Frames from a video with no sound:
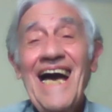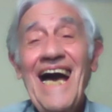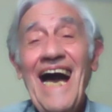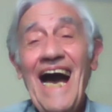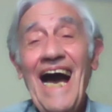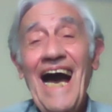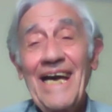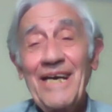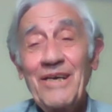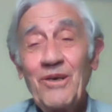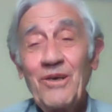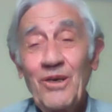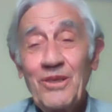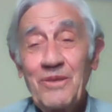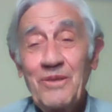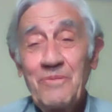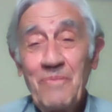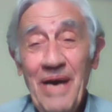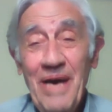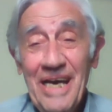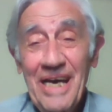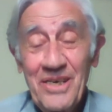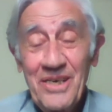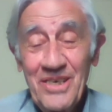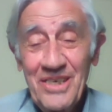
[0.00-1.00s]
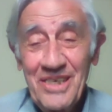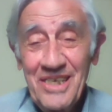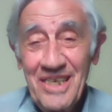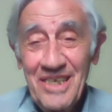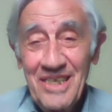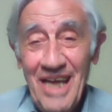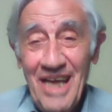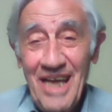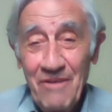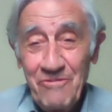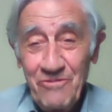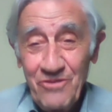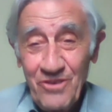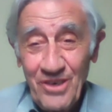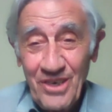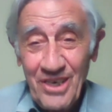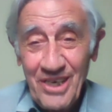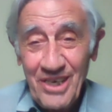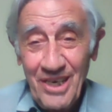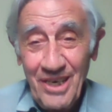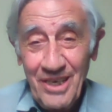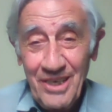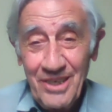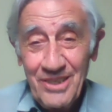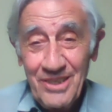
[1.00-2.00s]
I got married in
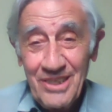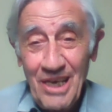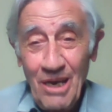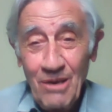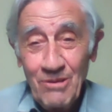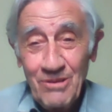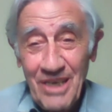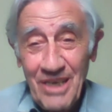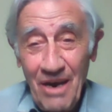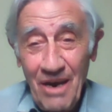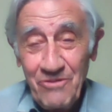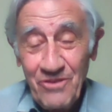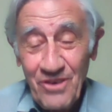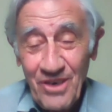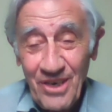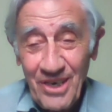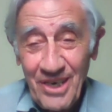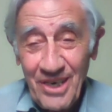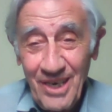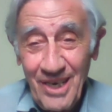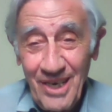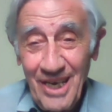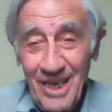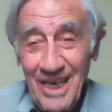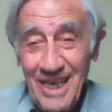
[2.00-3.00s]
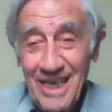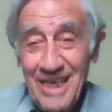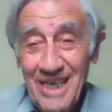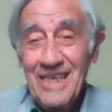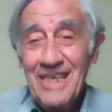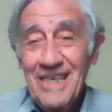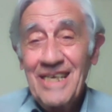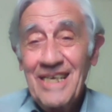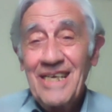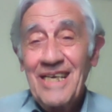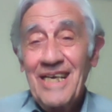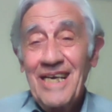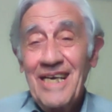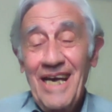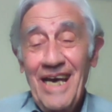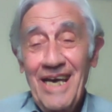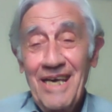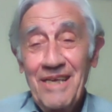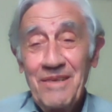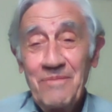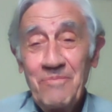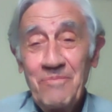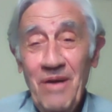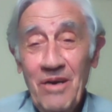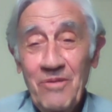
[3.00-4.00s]
Africa, in South Africa.
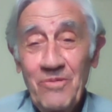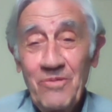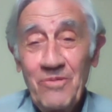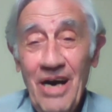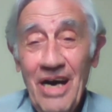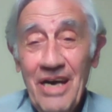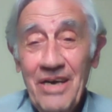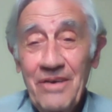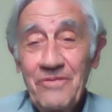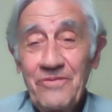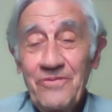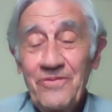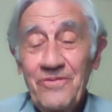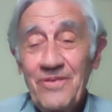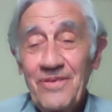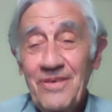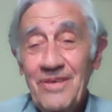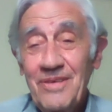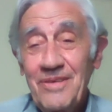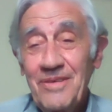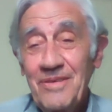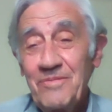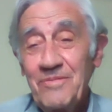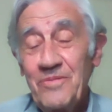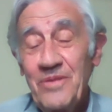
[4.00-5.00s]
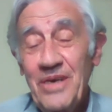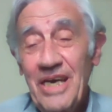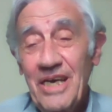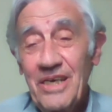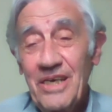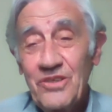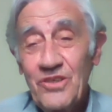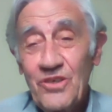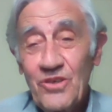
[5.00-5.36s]
And my wife, we had